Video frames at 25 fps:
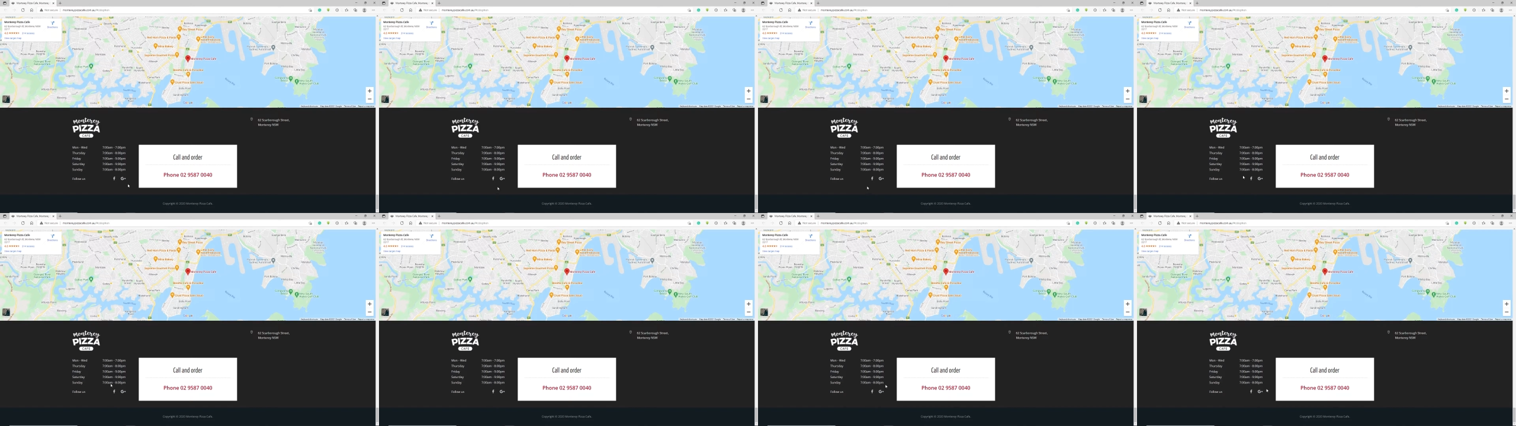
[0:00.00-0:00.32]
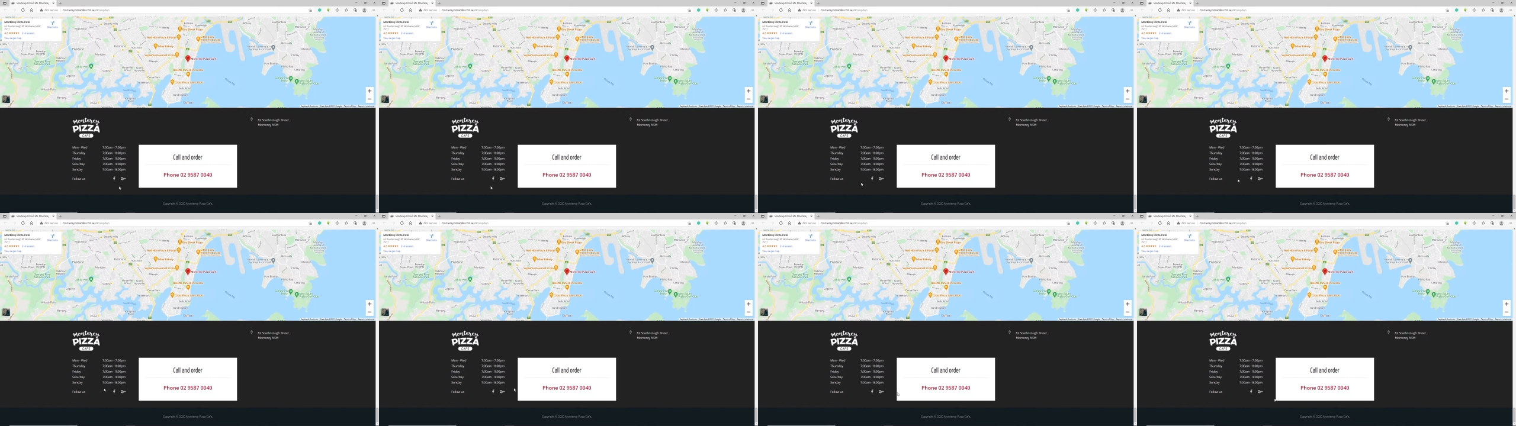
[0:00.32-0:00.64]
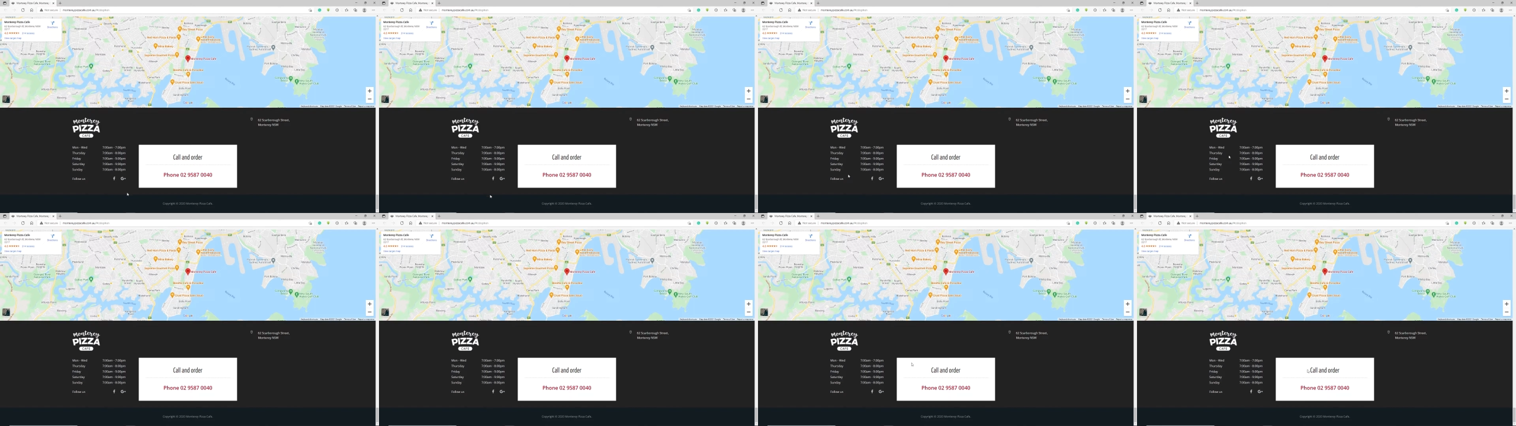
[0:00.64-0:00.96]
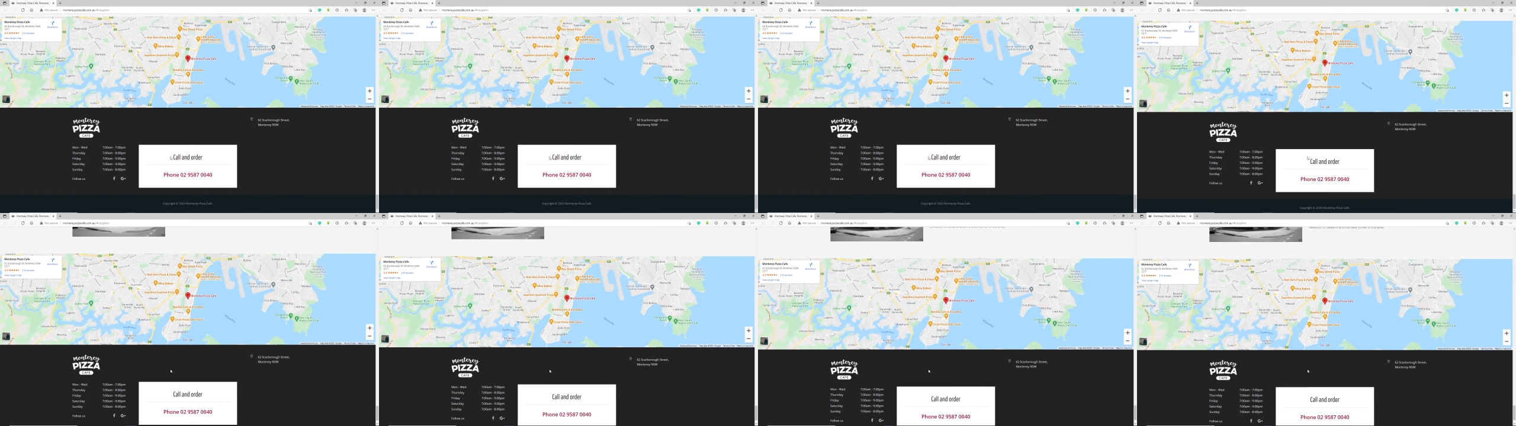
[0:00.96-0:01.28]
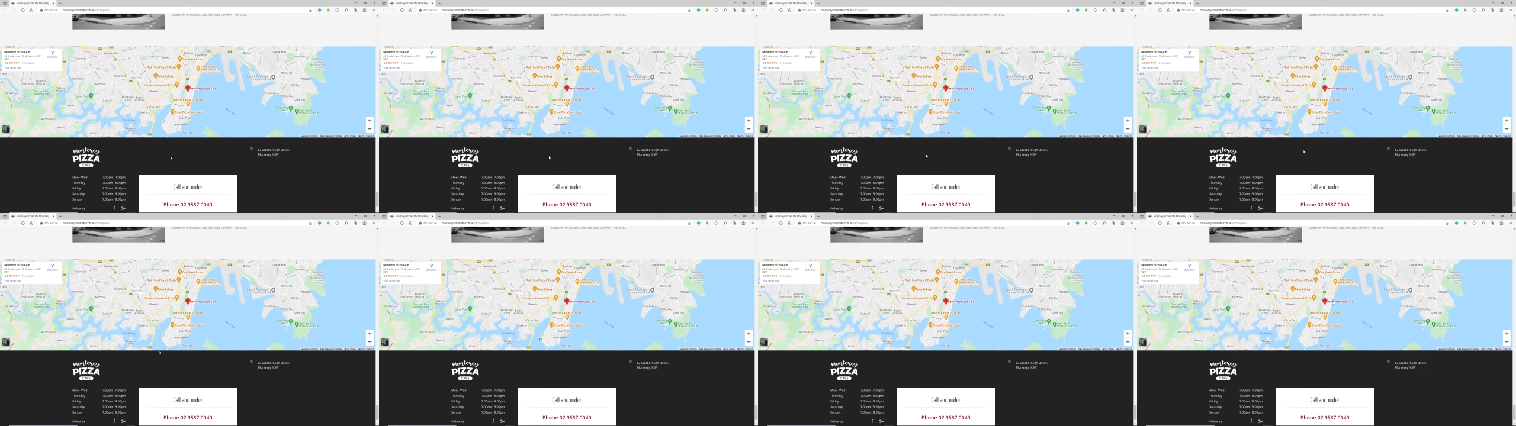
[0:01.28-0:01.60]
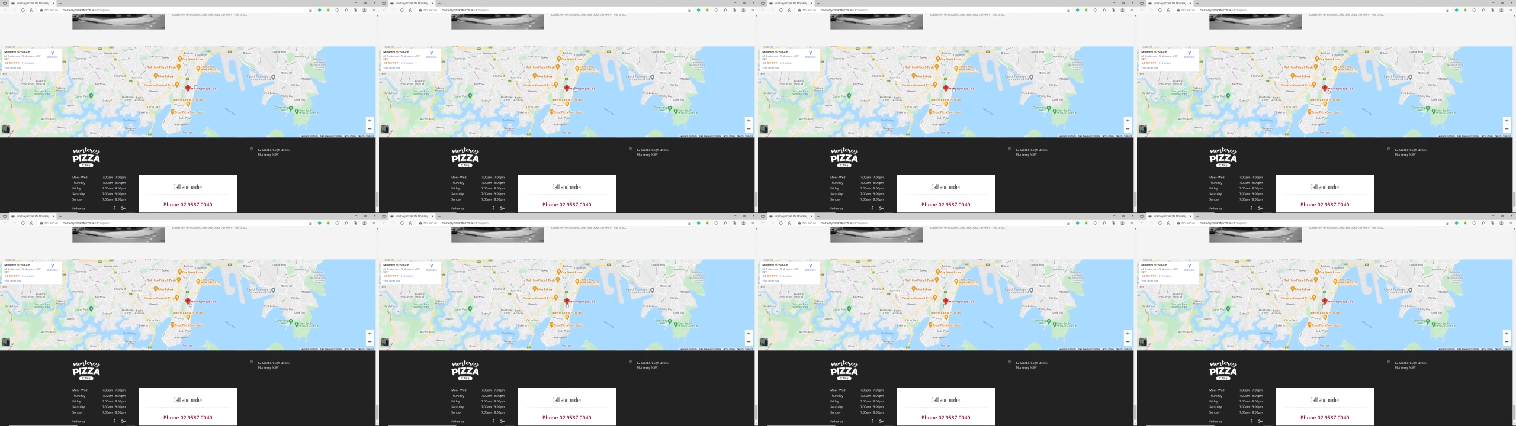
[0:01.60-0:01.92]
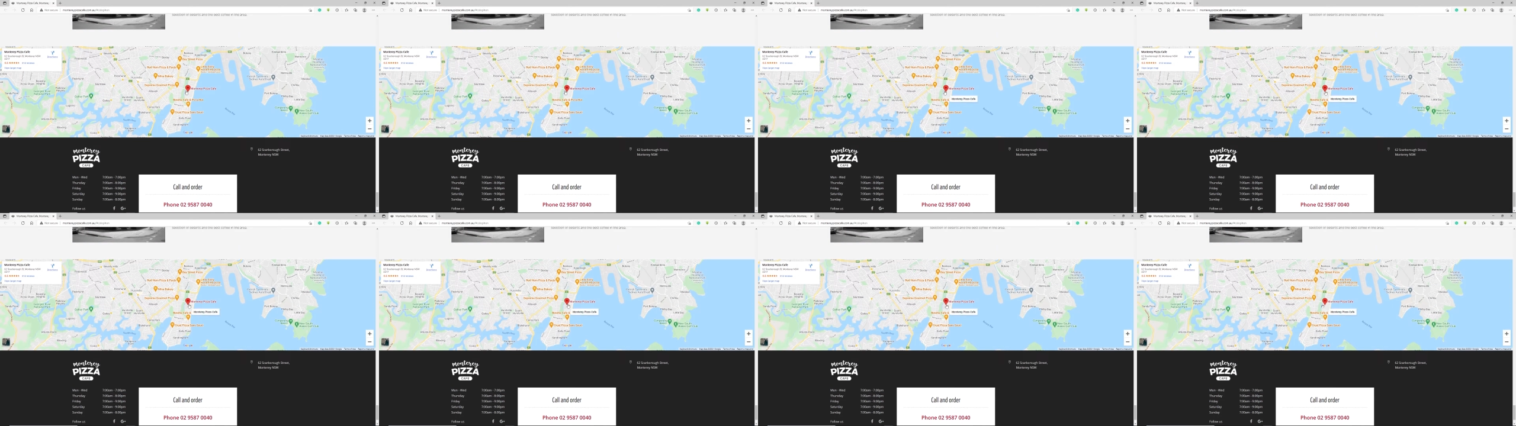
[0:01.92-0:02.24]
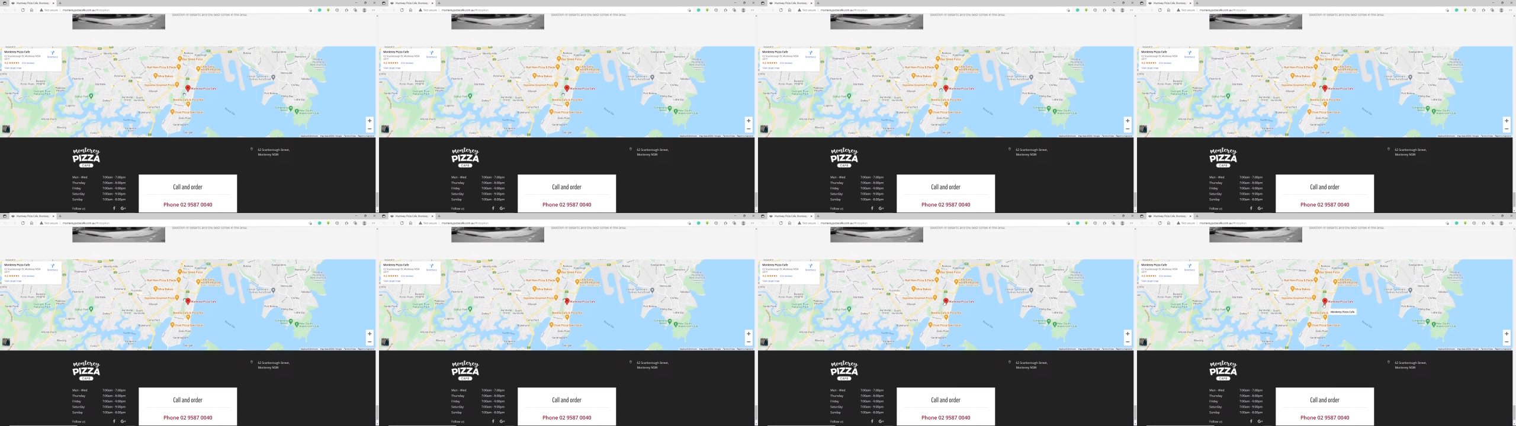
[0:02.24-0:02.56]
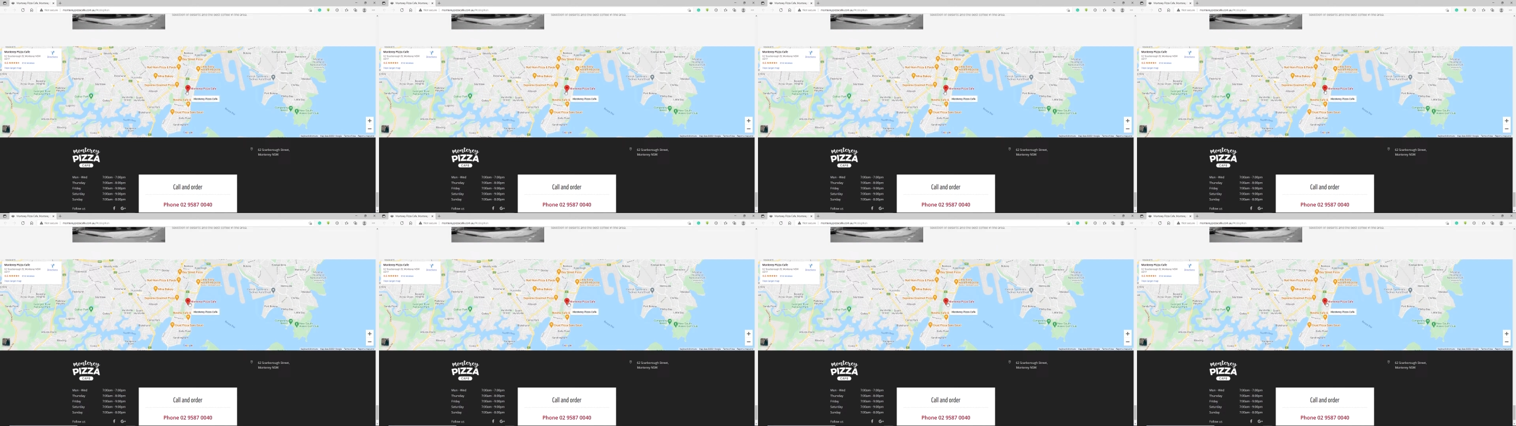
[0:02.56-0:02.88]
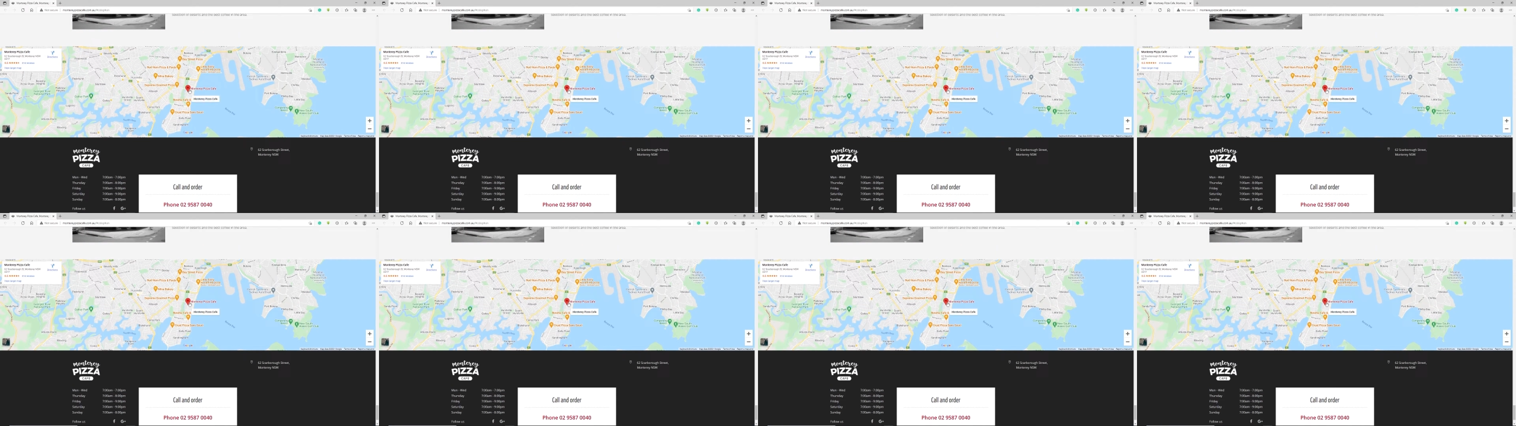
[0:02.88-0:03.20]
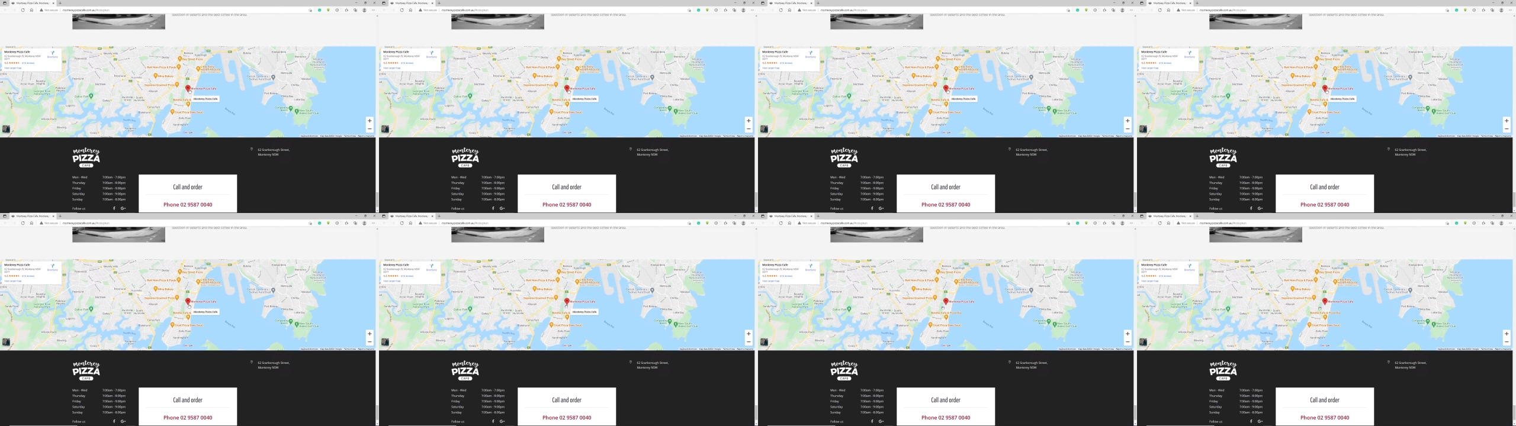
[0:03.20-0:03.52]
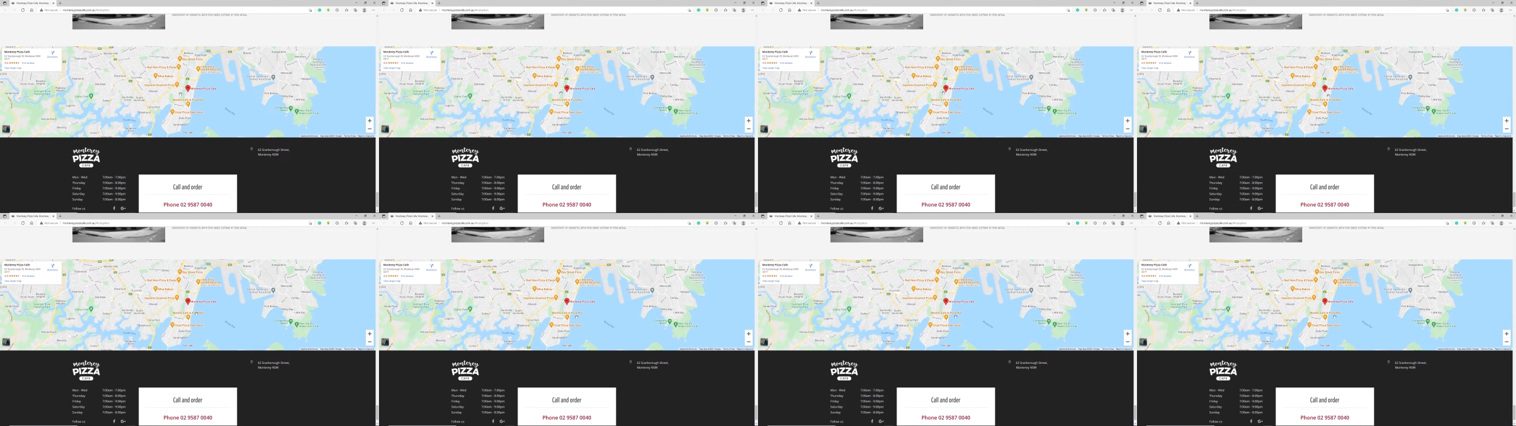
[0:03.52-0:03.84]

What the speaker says: (no speaker visible)